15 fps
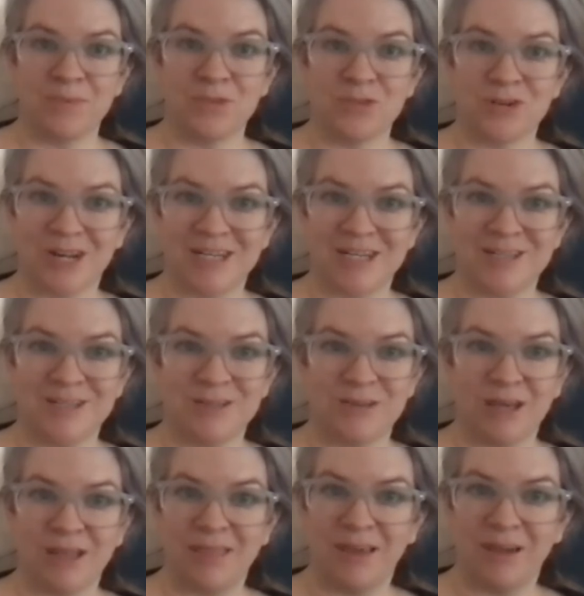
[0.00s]
trying to,
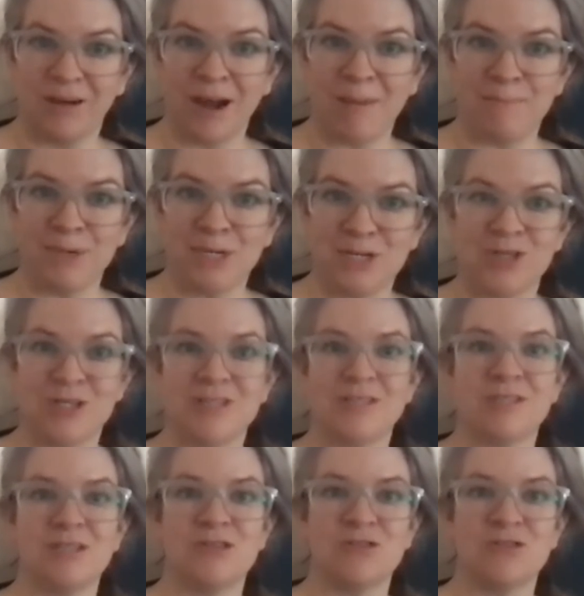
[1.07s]
I think her ambition is to